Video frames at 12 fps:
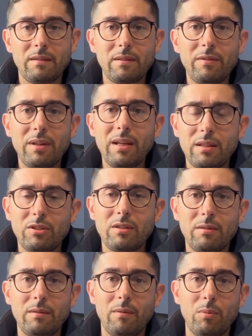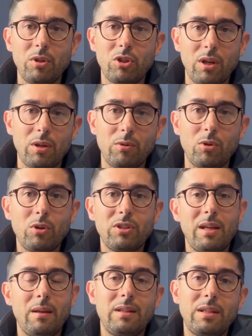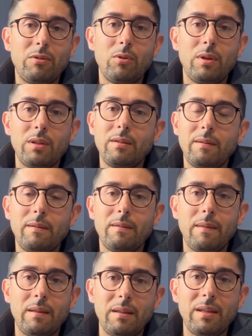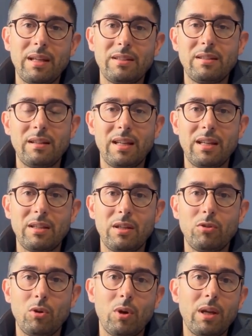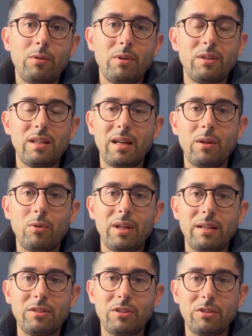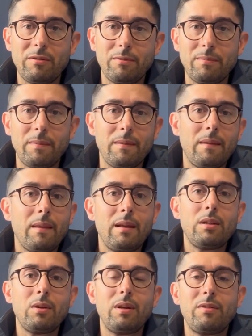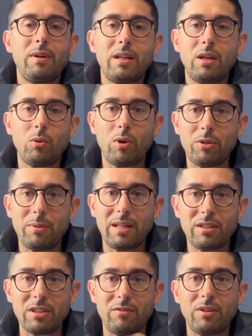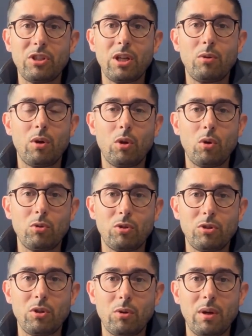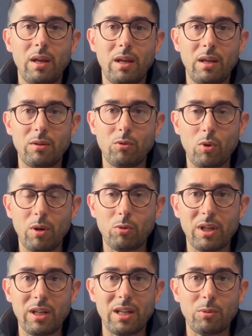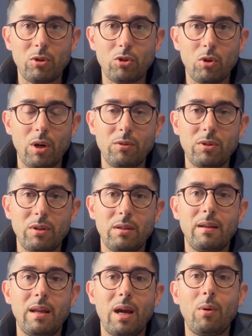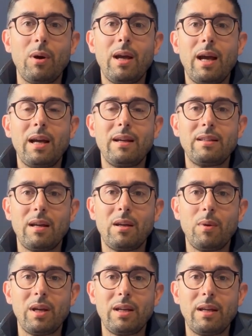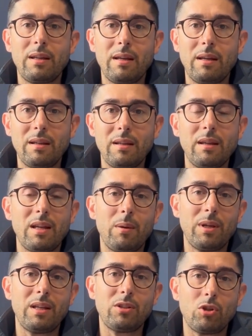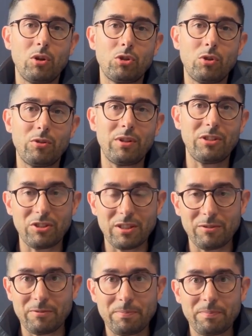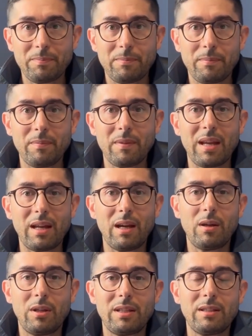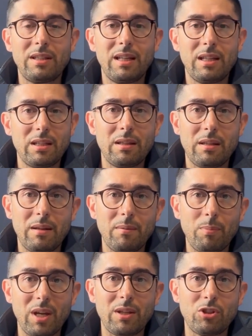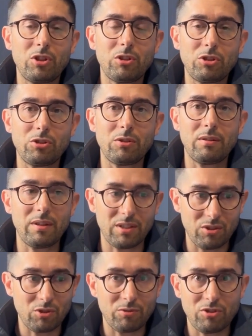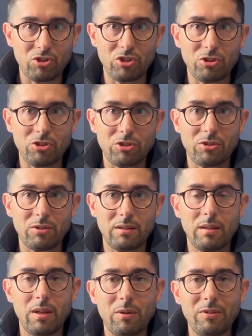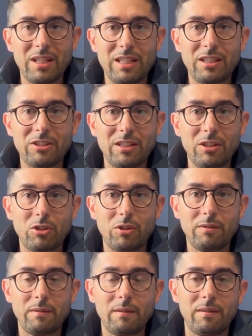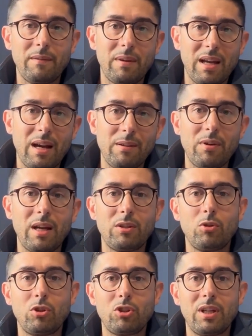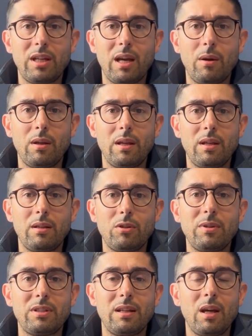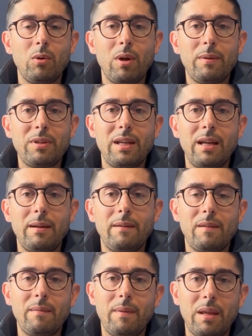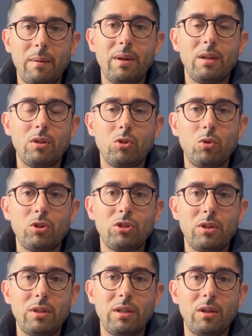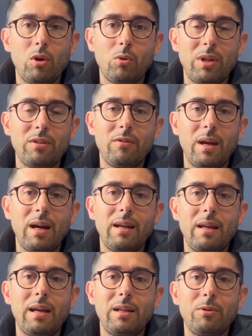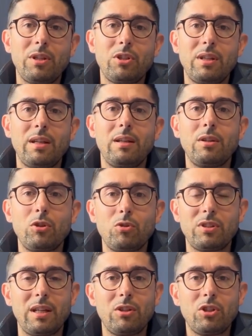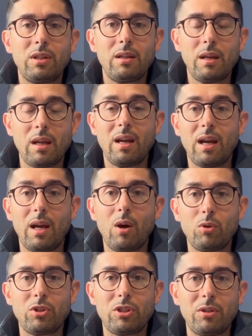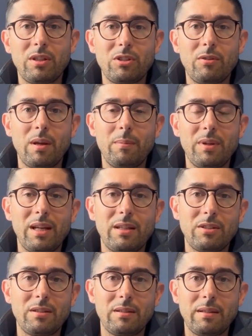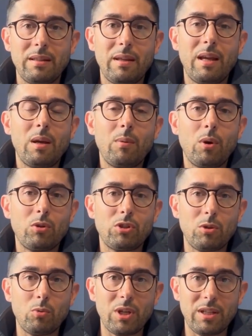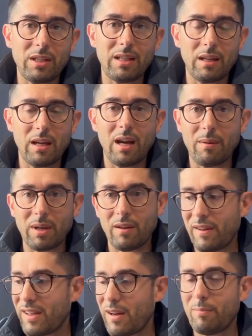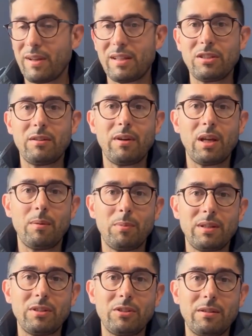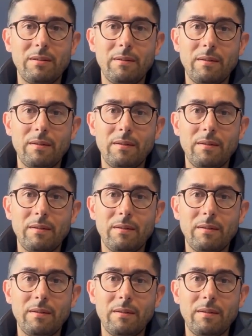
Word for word: fittings, which are, of course, guaranteed for it least the 10 years required for a standard radiant system. So this video was meant to give a general overview of what we are able to offer our clients on the market. The company is also investing in other, let's say, branches in other divisions of the heating sector. I invite you to check out, to visit our website, because you will certainly always find, especially in the news section, a whole series of updates that are posted weekly about the company's developments.